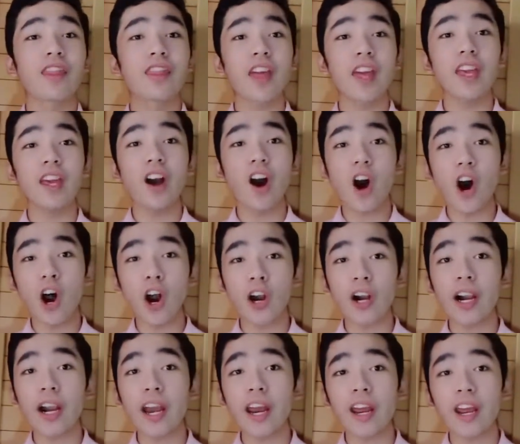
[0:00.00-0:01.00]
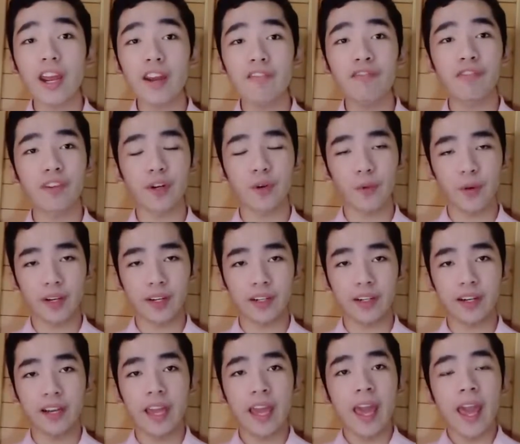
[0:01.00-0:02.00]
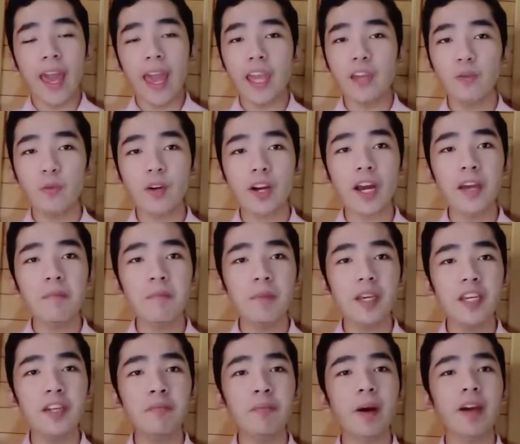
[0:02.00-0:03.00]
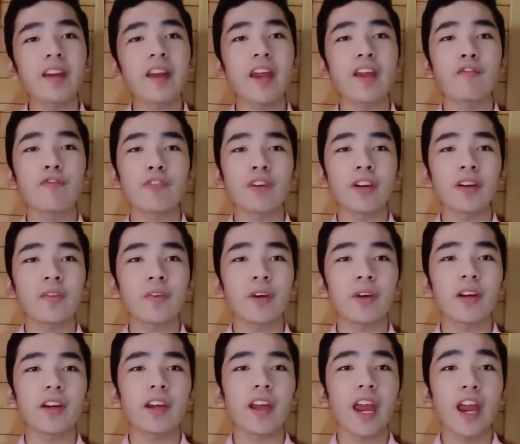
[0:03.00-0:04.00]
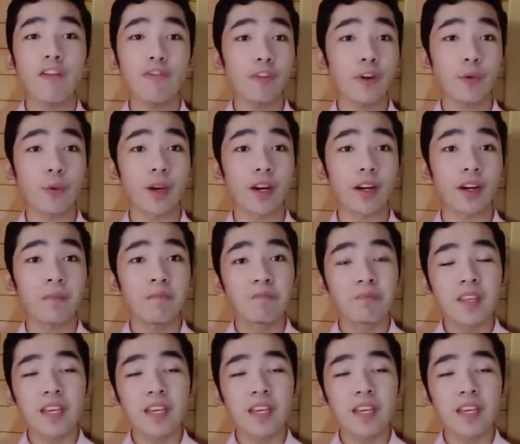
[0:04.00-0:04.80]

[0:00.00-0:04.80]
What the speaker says: They are everywhere. And what I mean by everywhere